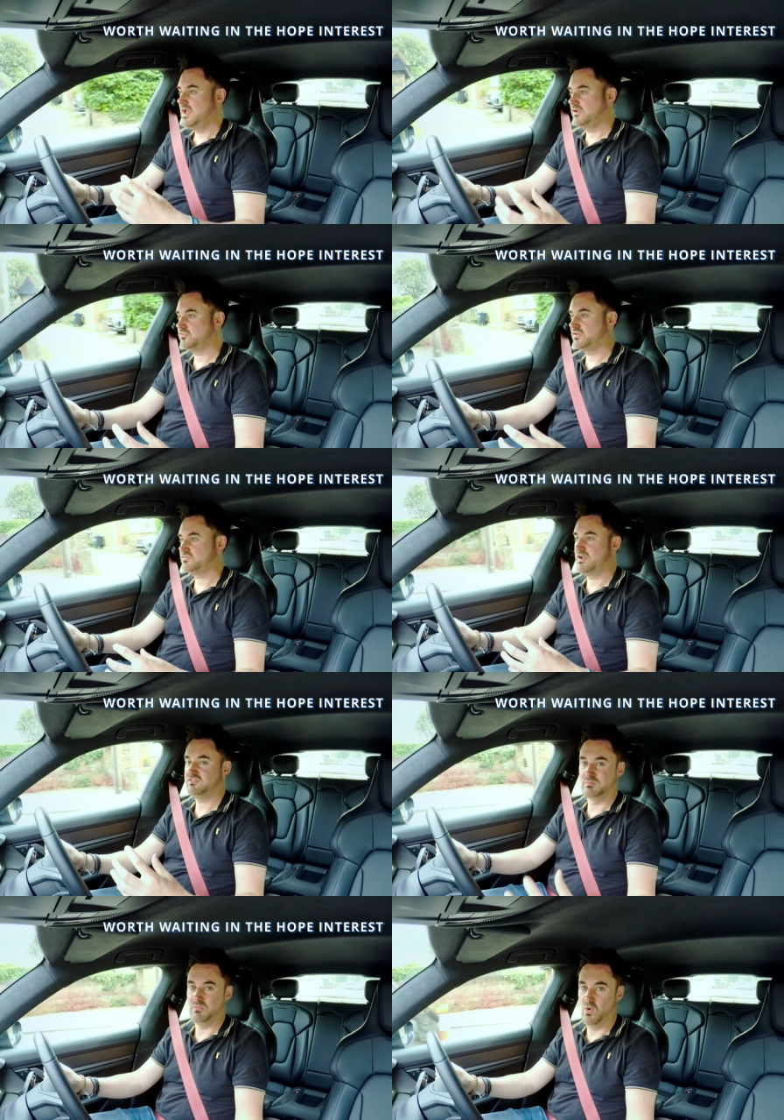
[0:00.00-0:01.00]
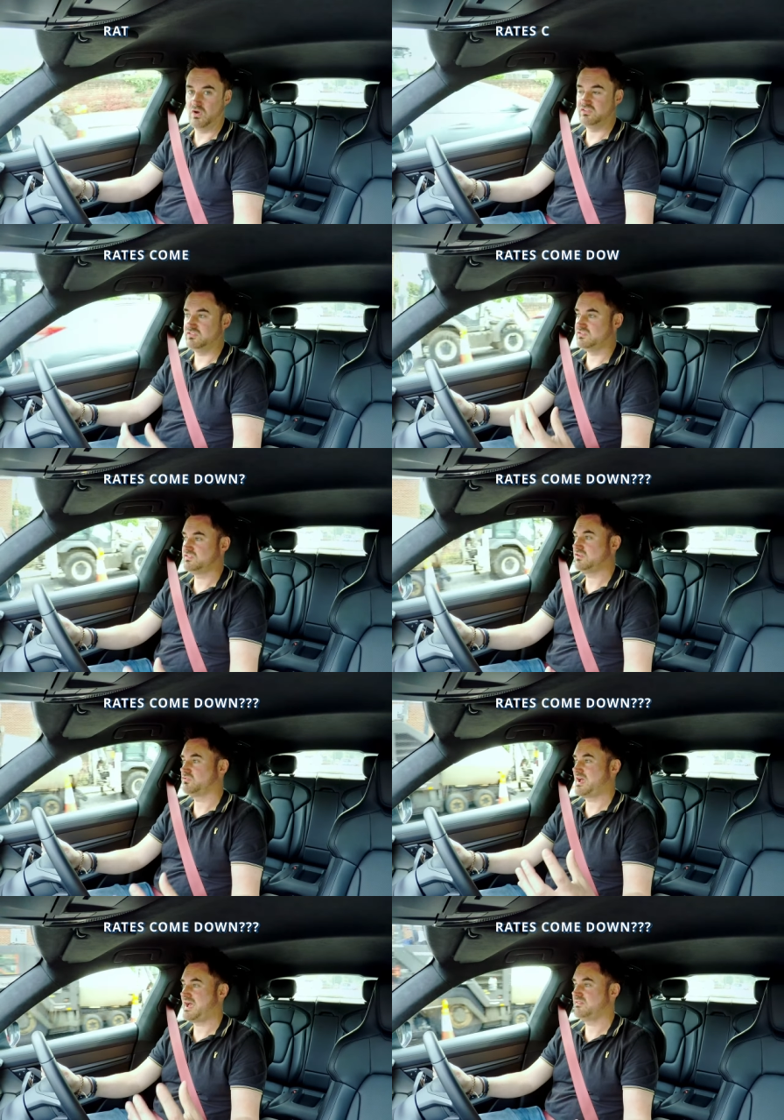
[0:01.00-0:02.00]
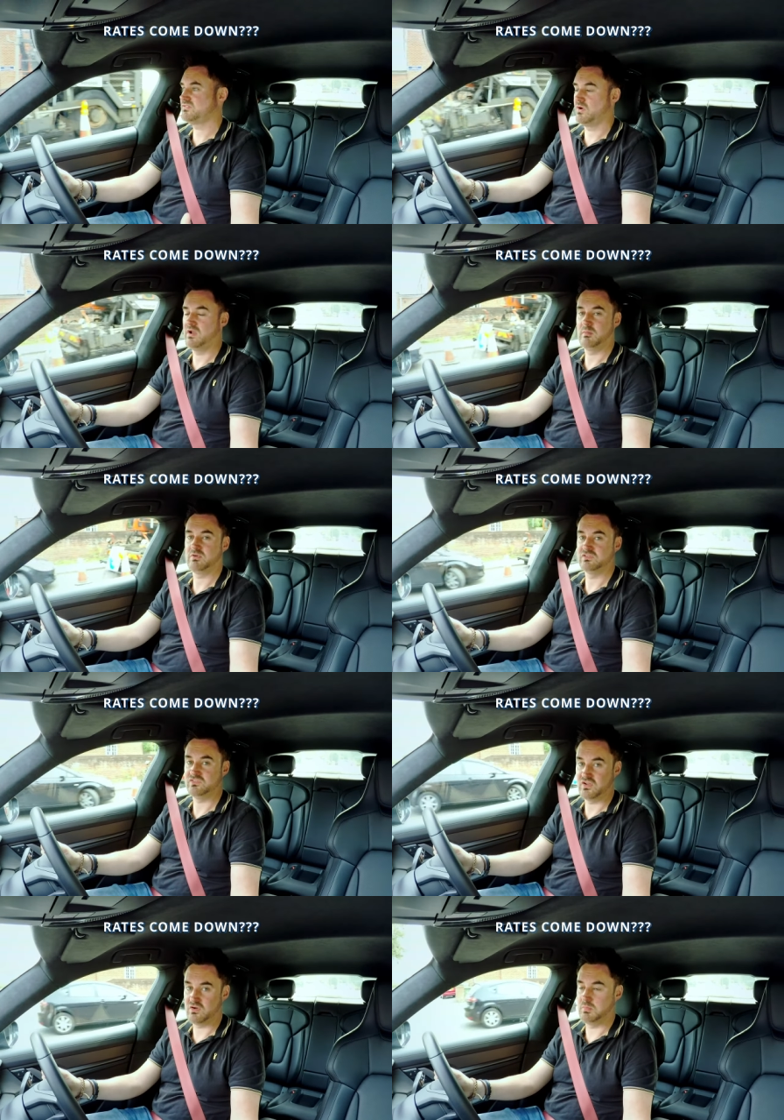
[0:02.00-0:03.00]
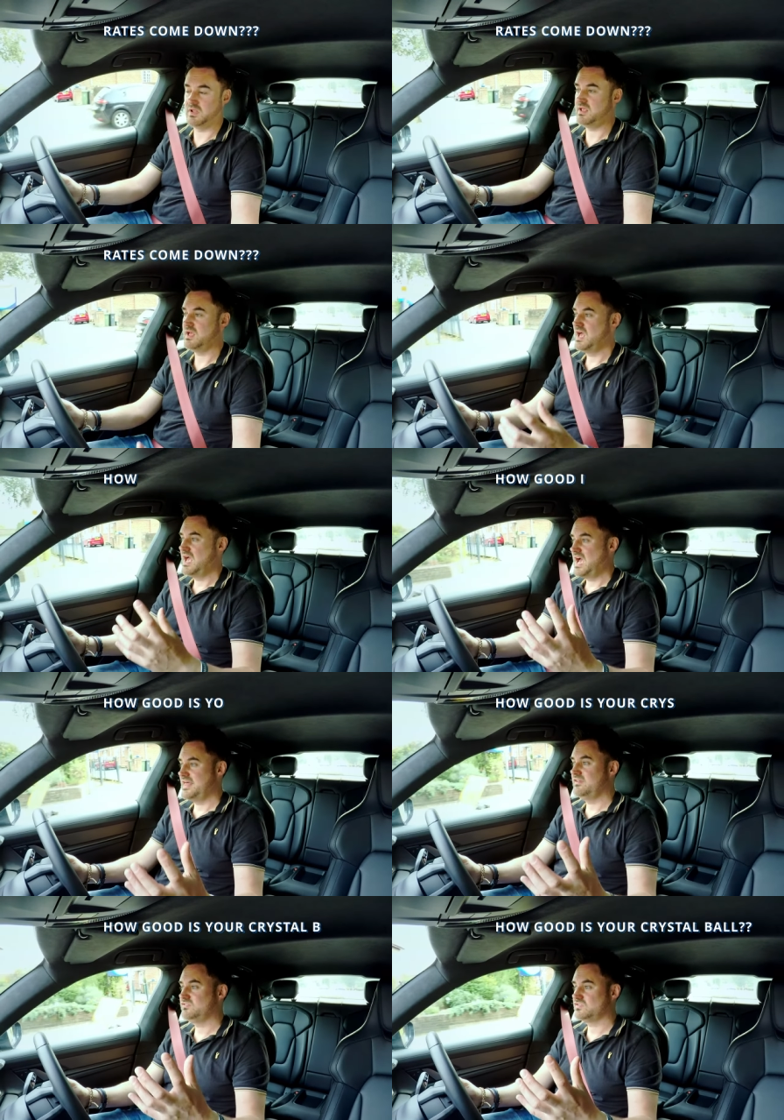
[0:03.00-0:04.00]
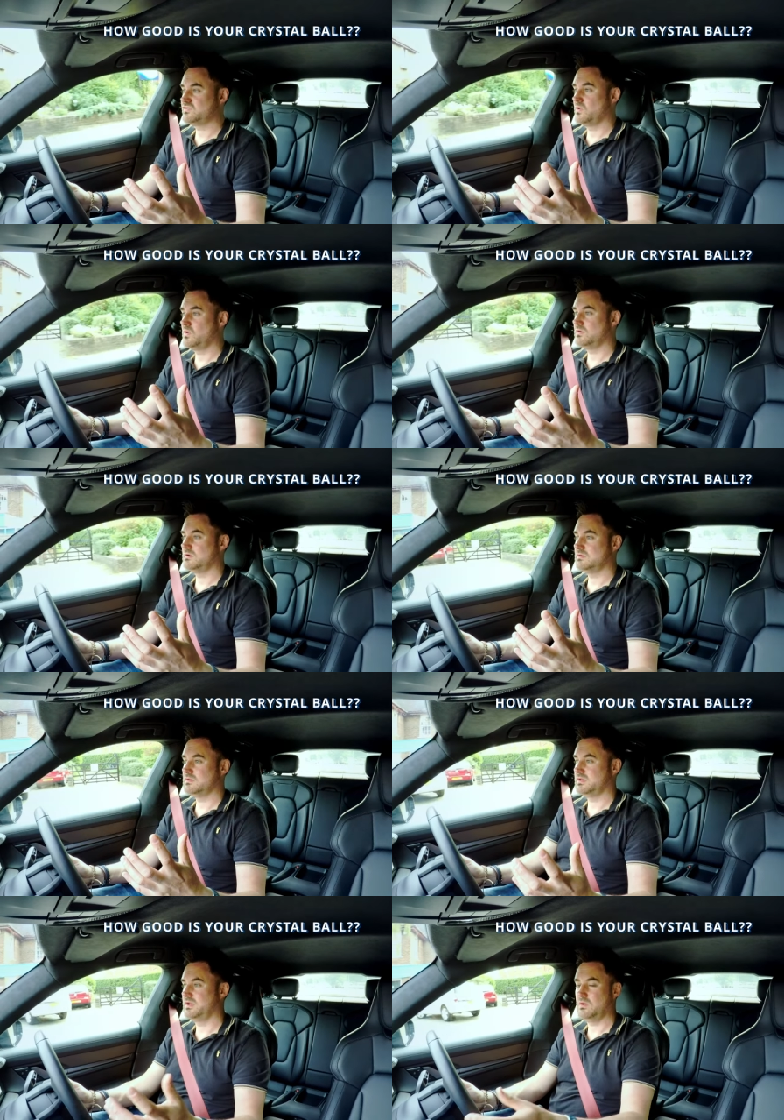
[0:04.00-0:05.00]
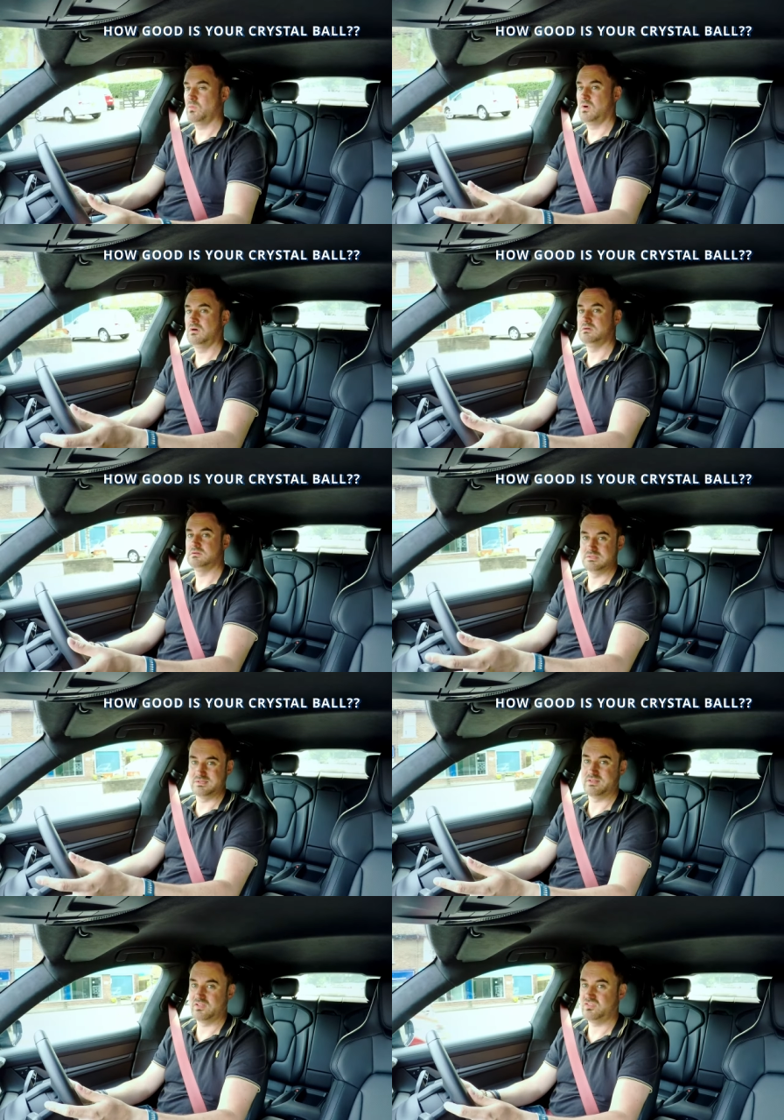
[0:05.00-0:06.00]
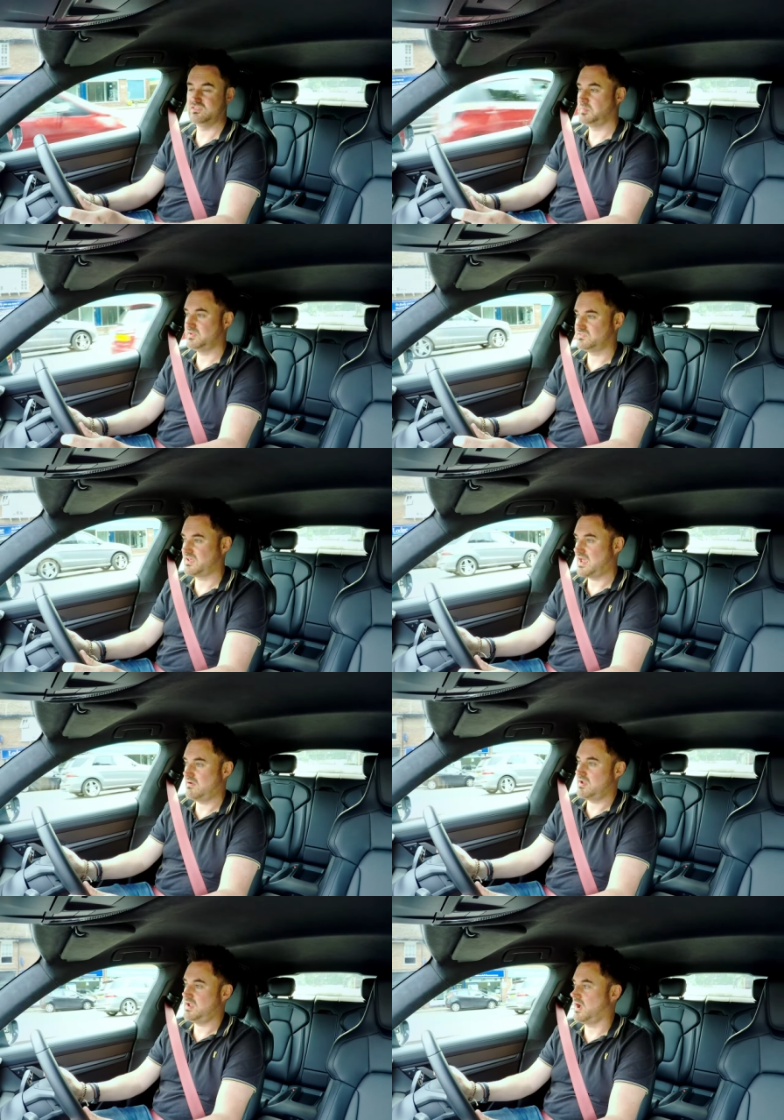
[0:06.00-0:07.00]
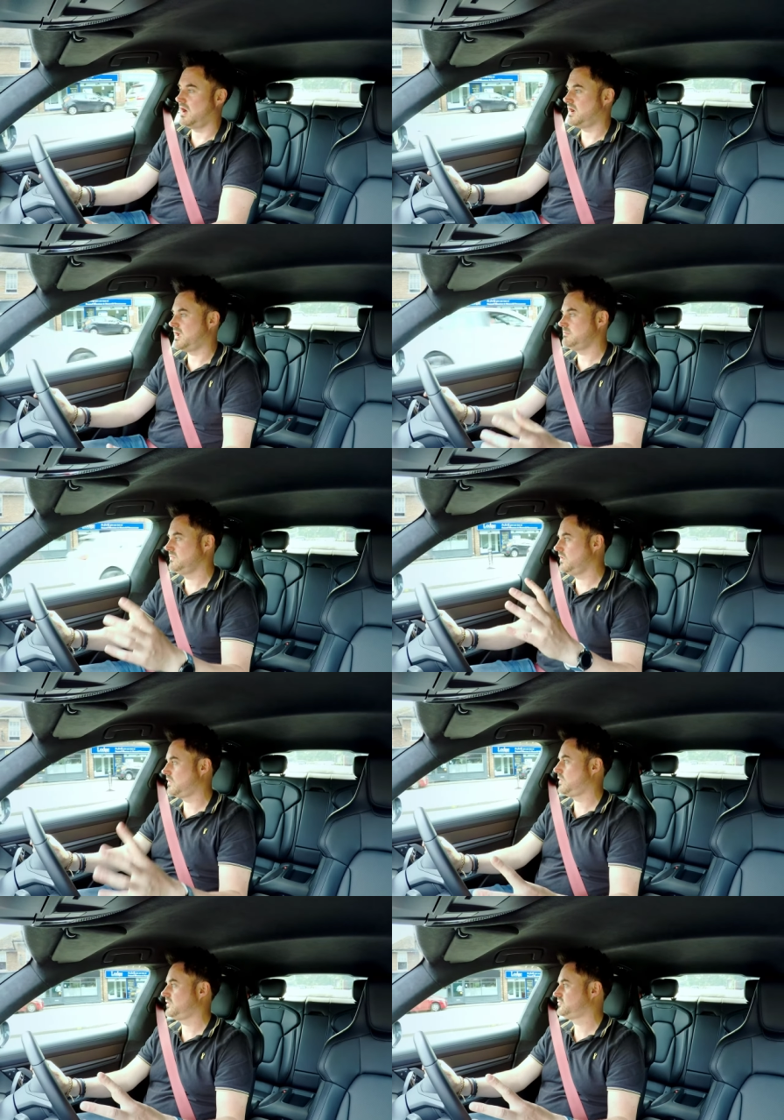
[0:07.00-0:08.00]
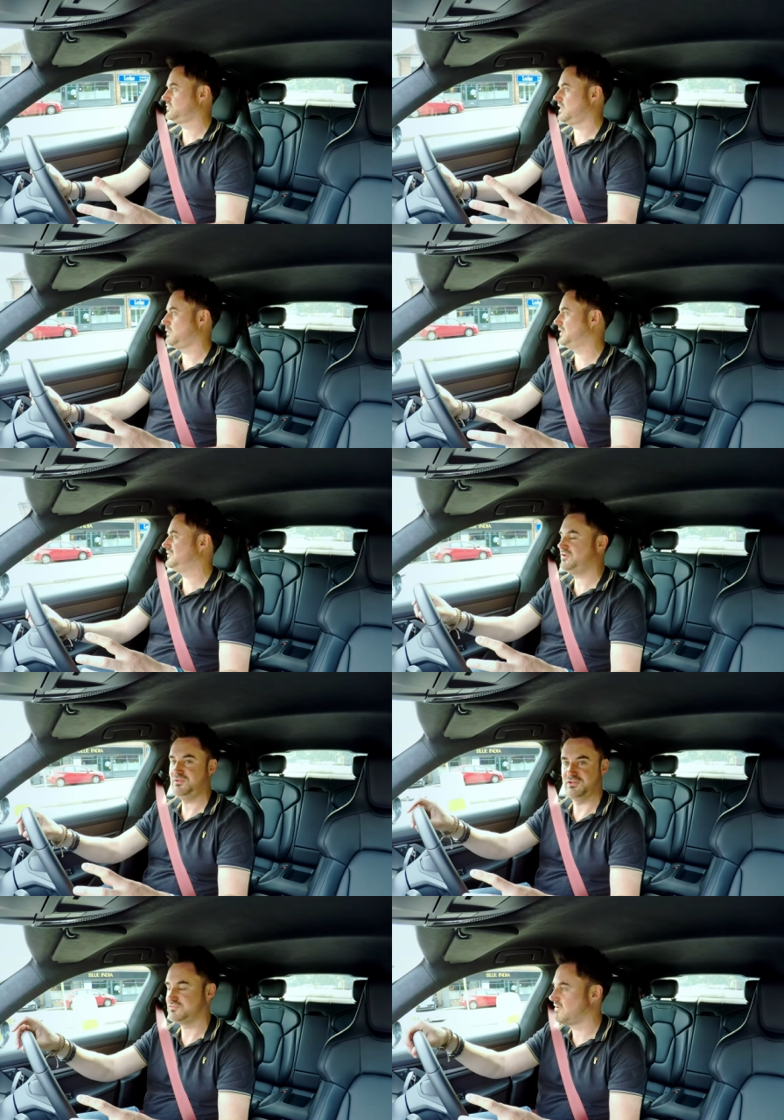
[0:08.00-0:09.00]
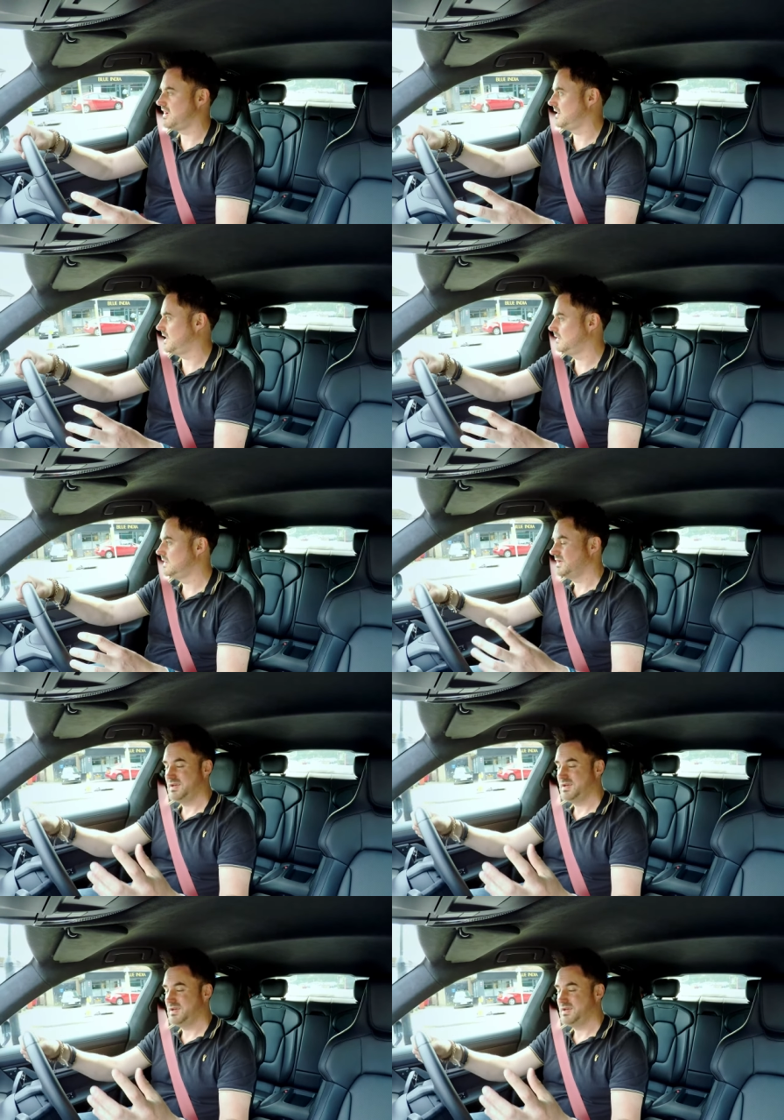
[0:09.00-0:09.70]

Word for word: interest rates and mortgages, etc., have gone up considerably. And they've just thought, you know what, this is a bit scary. I'm not quite sure I want to do this right now.